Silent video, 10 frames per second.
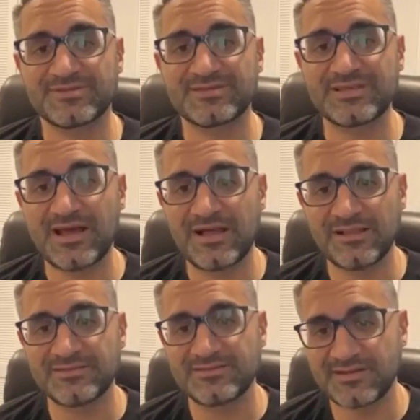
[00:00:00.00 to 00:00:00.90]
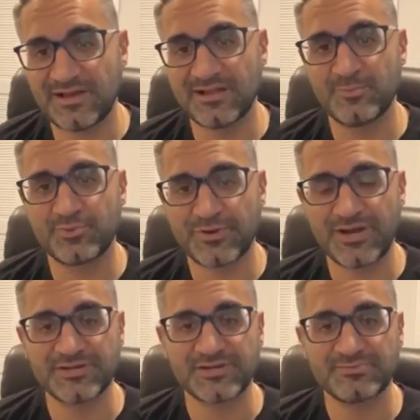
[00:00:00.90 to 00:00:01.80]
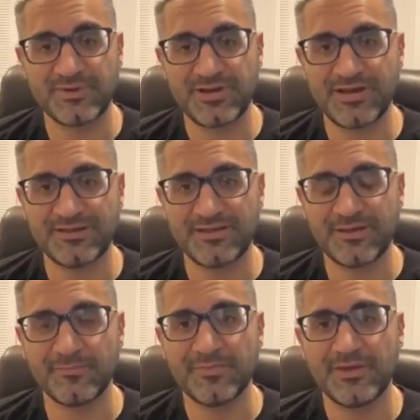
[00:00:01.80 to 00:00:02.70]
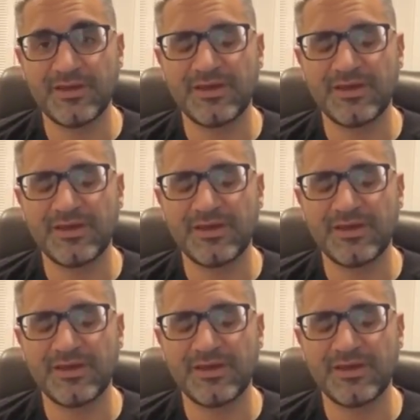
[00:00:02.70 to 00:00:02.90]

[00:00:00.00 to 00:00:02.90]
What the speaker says: solid projects behind them